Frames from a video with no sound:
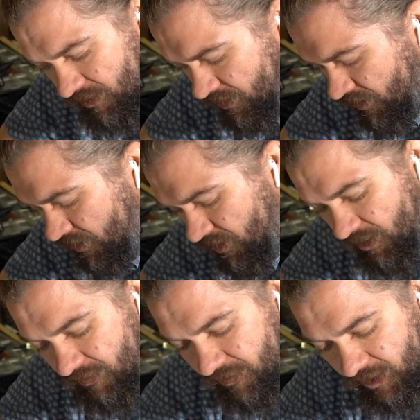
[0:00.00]

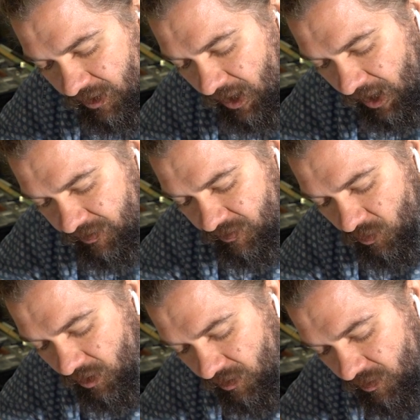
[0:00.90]
I feel like eyes are
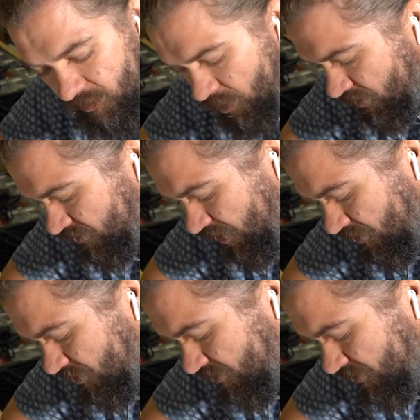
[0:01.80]
where personality really